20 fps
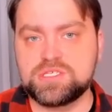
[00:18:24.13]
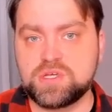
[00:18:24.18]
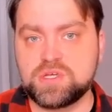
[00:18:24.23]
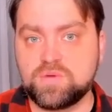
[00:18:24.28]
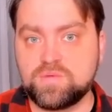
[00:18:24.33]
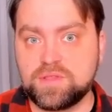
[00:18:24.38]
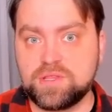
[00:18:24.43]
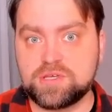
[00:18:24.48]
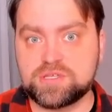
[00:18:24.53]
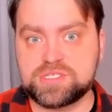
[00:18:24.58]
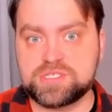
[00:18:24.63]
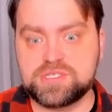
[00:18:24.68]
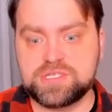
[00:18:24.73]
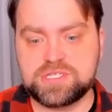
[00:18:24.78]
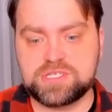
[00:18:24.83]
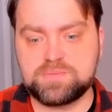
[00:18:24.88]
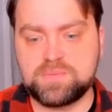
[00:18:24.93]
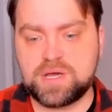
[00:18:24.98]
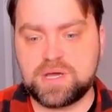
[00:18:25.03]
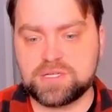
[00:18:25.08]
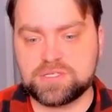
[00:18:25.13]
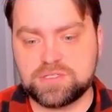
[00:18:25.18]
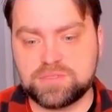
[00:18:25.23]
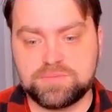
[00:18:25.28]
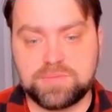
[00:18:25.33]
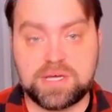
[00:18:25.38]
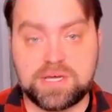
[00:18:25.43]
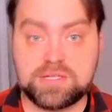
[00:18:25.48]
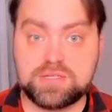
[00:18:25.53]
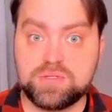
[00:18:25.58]
So we lost this
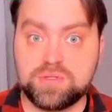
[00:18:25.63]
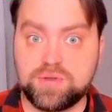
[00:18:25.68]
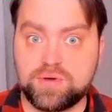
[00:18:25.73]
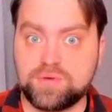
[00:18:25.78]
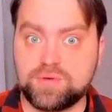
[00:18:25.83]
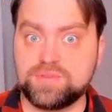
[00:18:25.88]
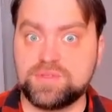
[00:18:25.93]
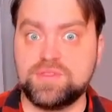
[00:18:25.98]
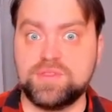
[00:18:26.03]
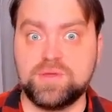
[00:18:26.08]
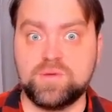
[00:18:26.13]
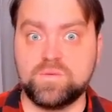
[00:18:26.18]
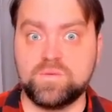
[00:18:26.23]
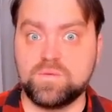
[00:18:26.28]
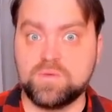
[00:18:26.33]
battle but not the